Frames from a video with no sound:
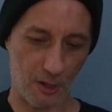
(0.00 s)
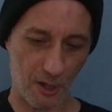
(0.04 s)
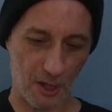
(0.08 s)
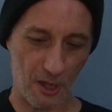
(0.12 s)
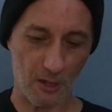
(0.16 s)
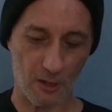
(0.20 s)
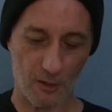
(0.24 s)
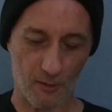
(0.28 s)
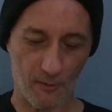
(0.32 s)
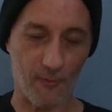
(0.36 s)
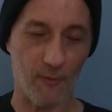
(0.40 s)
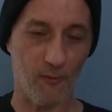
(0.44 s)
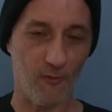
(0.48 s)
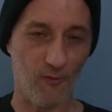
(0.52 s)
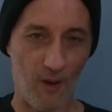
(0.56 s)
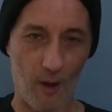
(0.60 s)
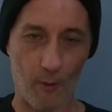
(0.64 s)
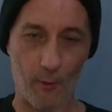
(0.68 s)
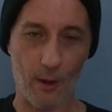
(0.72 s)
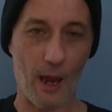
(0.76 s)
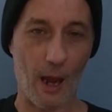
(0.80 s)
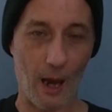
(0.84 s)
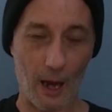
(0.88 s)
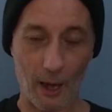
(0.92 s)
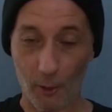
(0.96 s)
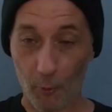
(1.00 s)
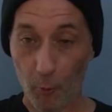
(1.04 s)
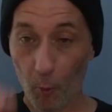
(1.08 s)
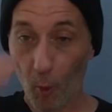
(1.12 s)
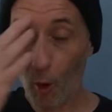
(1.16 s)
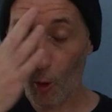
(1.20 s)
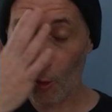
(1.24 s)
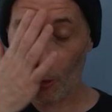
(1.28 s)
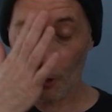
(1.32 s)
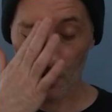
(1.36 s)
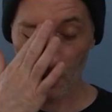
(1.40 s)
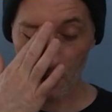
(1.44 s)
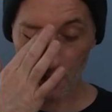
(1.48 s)
These are very high
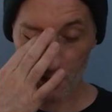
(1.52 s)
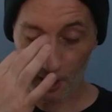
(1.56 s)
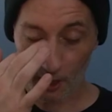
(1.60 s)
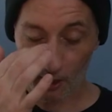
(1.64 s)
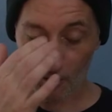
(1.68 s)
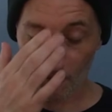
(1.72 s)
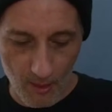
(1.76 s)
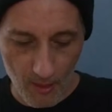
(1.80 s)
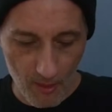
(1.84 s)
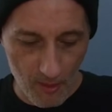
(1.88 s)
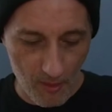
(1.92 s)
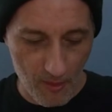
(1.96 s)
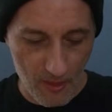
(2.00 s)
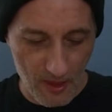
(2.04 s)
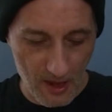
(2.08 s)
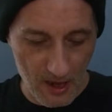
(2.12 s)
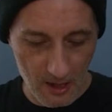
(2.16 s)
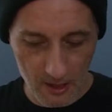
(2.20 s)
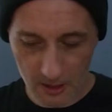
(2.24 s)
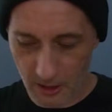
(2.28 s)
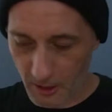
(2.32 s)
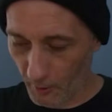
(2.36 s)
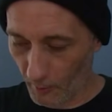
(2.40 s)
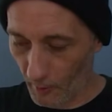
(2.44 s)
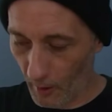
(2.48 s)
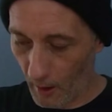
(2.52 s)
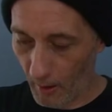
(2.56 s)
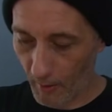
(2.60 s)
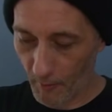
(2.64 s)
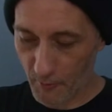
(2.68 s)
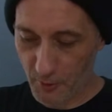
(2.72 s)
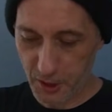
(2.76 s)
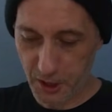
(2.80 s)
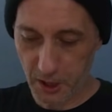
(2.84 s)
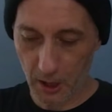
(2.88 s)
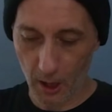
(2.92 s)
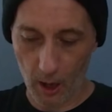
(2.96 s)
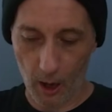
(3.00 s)
quality stuff. These
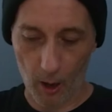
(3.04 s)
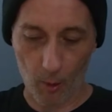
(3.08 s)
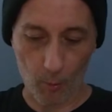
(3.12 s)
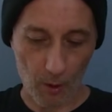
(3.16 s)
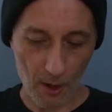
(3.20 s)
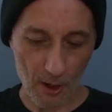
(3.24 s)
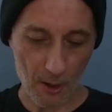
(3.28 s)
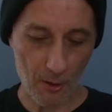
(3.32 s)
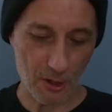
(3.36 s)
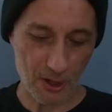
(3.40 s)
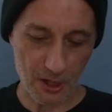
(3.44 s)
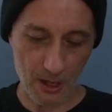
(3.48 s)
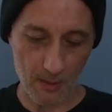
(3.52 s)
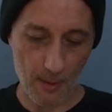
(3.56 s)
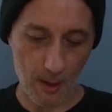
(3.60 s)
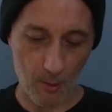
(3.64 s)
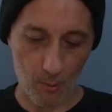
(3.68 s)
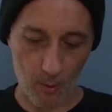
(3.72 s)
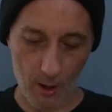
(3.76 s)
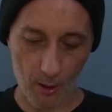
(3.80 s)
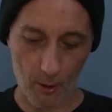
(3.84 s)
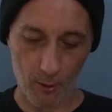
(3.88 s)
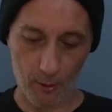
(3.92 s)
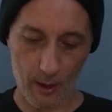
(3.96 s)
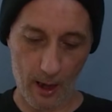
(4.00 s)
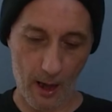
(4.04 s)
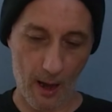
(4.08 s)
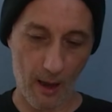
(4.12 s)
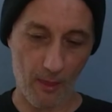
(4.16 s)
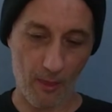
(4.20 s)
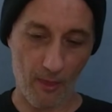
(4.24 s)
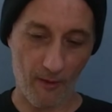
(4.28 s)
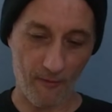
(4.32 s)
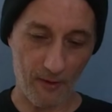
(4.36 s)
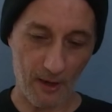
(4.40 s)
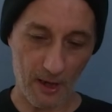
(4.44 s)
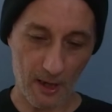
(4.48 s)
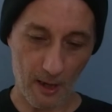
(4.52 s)
gloves are what you see me wear in
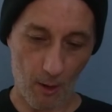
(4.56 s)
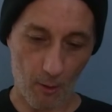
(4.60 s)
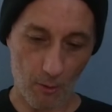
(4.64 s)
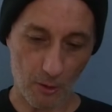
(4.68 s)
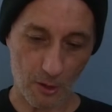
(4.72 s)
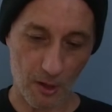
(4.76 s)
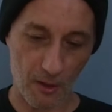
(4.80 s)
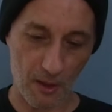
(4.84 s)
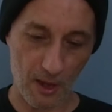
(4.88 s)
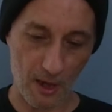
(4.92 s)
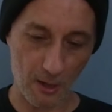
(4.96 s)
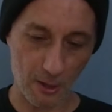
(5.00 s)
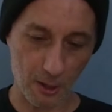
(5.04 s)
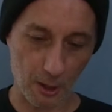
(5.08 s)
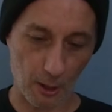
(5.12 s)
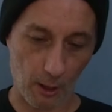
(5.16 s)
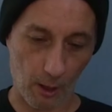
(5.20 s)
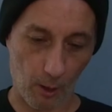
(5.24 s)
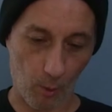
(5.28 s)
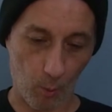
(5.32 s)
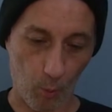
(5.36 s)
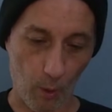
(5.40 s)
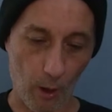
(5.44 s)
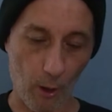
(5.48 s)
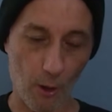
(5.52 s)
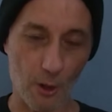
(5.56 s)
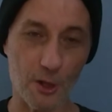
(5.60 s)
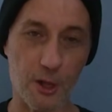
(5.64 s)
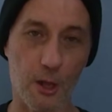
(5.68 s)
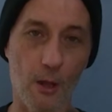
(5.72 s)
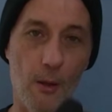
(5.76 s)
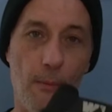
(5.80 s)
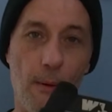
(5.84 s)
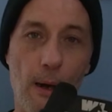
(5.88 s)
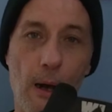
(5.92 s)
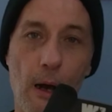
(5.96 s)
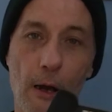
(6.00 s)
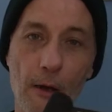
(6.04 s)
the videos. These are Wells
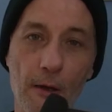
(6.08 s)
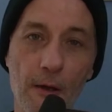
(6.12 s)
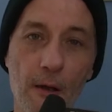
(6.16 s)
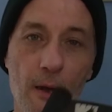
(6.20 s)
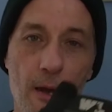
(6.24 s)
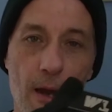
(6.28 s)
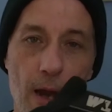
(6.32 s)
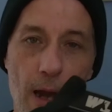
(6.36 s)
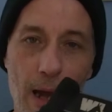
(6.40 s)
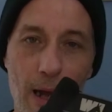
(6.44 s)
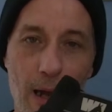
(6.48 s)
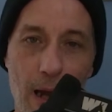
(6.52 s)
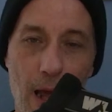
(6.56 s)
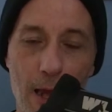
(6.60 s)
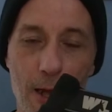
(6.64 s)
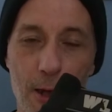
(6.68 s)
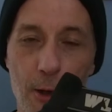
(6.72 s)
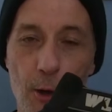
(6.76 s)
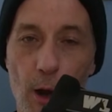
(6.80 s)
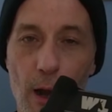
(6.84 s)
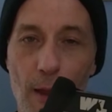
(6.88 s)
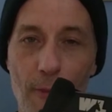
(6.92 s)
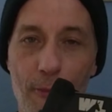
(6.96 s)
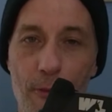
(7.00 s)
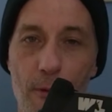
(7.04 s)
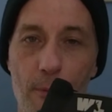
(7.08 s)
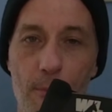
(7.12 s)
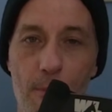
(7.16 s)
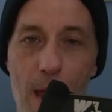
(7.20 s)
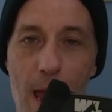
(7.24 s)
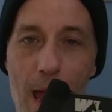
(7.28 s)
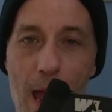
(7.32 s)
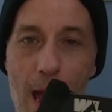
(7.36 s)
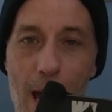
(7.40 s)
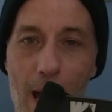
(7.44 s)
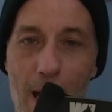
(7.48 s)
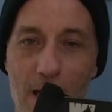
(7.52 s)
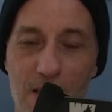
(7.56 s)
Lamont, and I got them
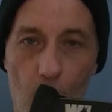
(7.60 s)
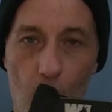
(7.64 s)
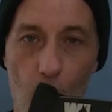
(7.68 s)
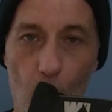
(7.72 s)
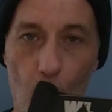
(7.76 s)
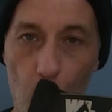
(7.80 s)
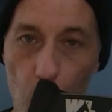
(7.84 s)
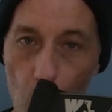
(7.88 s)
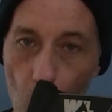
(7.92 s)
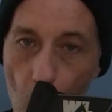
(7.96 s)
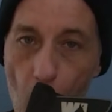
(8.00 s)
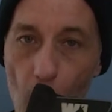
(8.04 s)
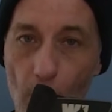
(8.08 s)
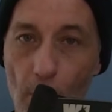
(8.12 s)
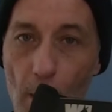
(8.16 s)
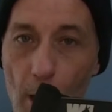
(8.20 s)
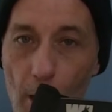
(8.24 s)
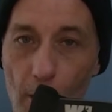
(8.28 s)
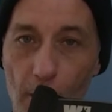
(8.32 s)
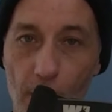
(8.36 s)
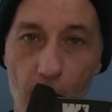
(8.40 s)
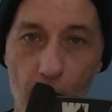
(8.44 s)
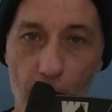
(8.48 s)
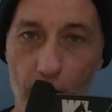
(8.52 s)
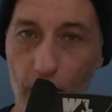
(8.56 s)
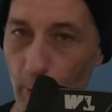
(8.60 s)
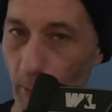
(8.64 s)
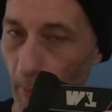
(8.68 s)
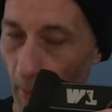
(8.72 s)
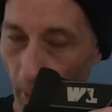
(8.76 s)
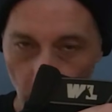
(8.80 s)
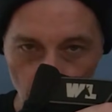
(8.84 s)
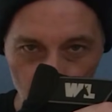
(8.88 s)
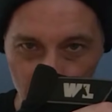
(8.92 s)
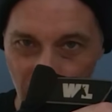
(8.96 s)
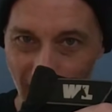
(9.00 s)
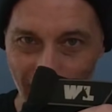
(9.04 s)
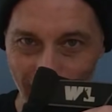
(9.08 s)
at Walmart. They're
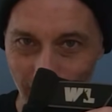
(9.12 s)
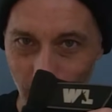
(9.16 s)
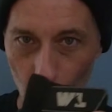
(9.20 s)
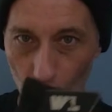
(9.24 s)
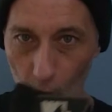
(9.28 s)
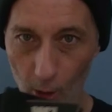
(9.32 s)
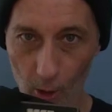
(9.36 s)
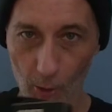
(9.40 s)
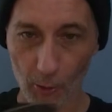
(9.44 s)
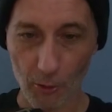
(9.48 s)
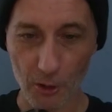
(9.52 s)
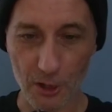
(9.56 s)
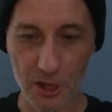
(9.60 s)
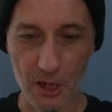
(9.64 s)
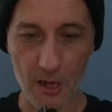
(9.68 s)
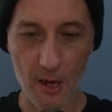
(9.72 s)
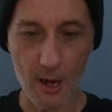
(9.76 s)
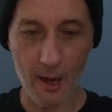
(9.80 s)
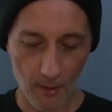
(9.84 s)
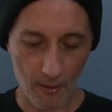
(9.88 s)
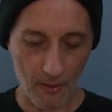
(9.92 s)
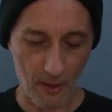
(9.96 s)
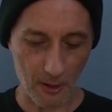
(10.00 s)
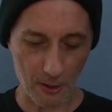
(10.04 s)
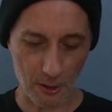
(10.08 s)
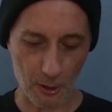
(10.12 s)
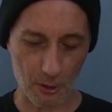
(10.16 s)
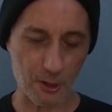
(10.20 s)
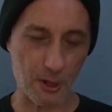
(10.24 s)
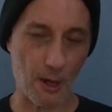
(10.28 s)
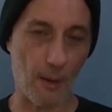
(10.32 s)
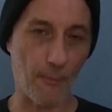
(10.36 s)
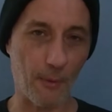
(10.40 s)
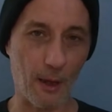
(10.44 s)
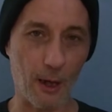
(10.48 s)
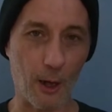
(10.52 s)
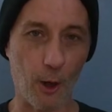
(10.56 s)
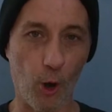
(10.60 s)
about $10. These are
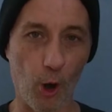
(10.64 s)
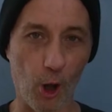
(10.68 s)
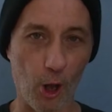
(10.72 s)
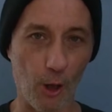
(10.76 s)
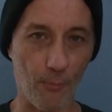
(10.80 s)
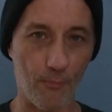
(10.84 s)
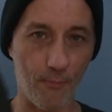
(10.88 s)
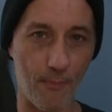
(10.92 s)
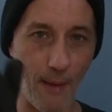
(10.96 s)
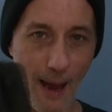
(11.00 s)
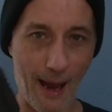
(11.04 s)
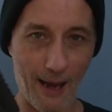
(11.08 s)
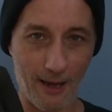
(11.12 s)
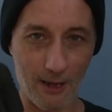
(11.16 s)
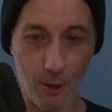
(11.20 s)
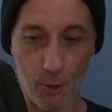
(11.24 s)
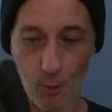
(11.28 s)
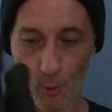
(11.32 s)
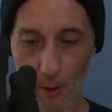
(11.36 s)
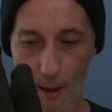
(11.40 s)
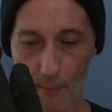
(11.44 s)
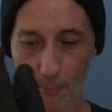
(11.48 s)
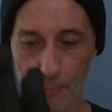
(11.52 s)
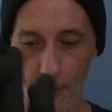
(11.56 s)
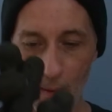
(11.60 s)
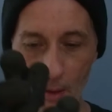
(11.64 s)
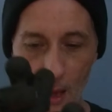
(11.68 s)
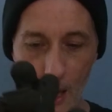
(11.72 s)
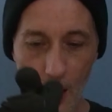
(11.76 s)
something called Mad Grip.